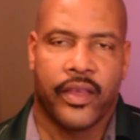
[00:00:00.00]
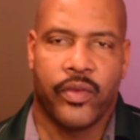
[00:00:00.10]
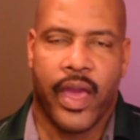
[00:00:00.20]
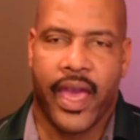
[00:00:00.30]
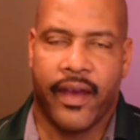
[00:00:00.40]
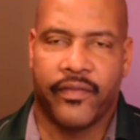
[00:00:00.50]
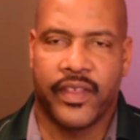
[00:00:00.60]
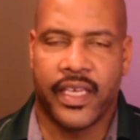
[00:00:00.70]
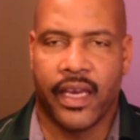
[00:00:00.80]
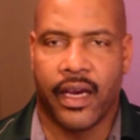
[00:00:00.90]
You have
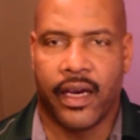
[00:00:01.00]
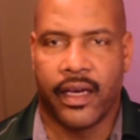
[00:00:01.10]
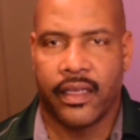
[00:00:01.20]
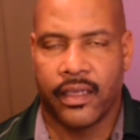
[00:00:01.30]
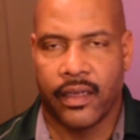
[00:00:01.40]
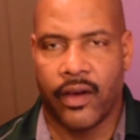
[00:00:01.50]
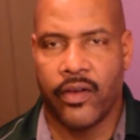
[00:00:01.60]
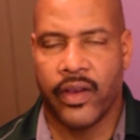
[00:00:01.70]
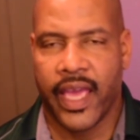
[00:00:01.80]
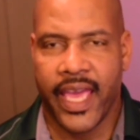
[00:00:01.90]
the
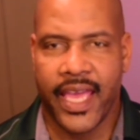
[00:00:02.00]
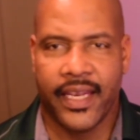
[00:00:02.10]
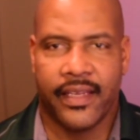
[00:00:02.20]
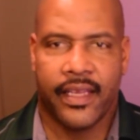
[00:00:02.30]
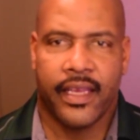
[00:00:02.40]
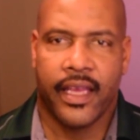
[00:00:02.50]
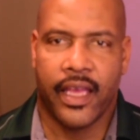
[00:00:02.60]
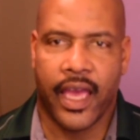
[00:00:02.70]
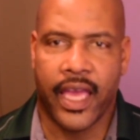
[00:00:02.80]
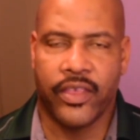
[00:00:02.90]
long head,
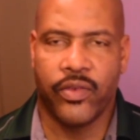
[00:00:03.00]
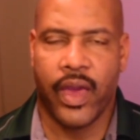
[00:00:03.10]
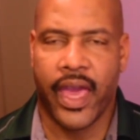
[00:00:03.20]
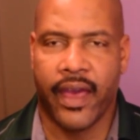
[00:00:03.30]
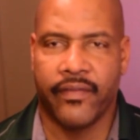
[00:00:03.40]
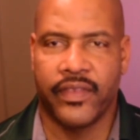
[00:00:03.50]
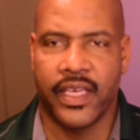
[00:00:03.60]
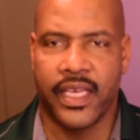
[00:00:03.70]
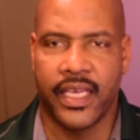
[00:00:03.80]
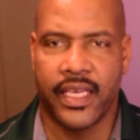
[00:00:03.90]
and you have
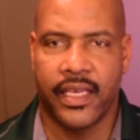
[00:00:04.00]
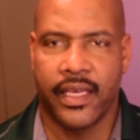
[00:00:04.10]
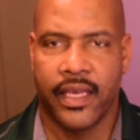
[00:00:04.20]
the